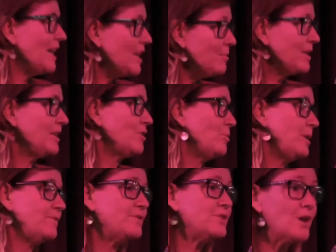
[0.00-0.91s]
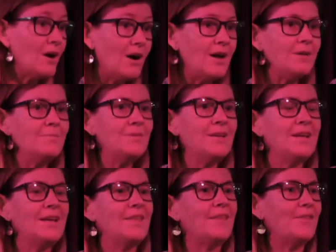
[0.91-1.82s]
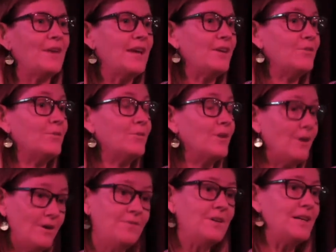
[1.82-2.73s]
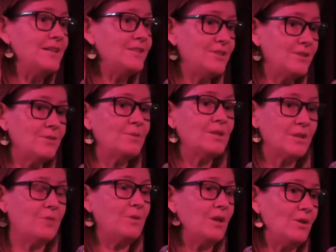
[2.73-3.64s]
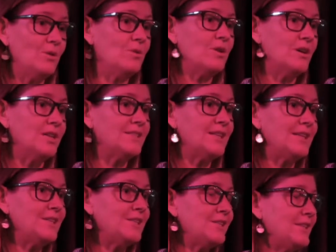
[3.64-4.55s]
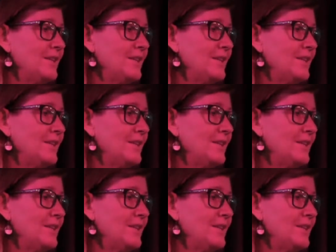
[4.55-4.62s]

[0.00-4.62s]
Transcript: maybe a little bit of time that they could offer to a community organisation.